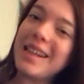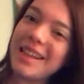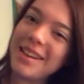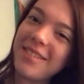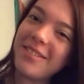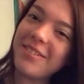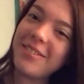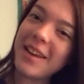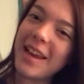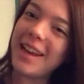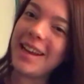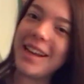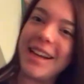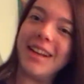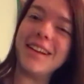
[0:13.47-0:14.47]
I didn't
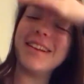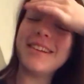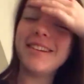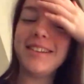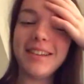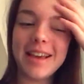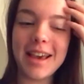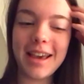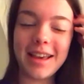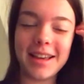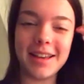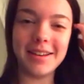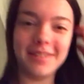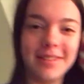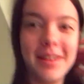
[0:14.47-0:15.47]
faint.
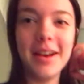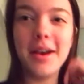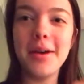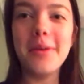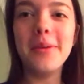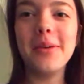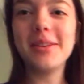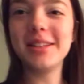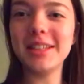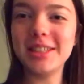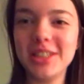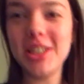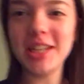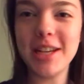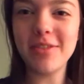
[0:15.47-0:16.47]
Yay. What an
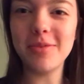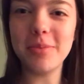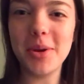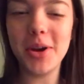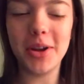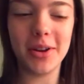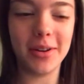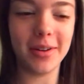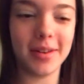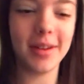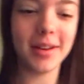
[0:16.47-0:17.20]
achievement.